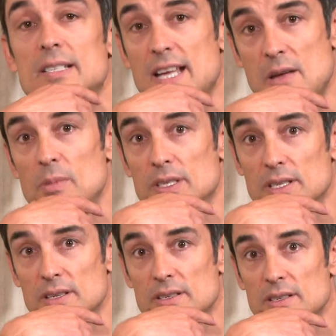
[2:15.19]

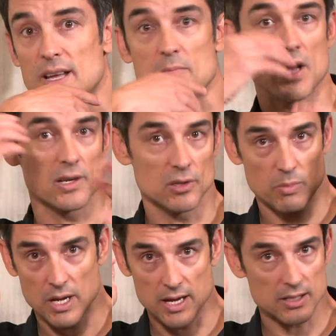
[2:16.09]
Timelessness, I'm not in the
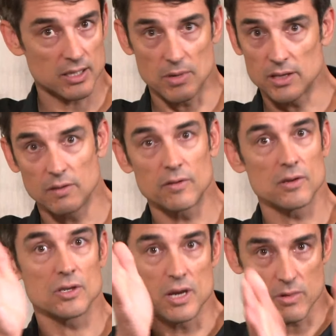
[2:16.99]
past, I'm not in the
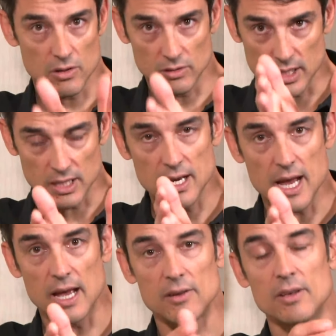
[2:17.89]
future, I'm only in the
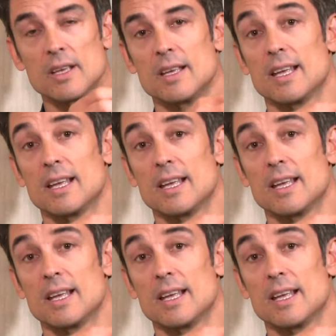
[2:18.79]
now.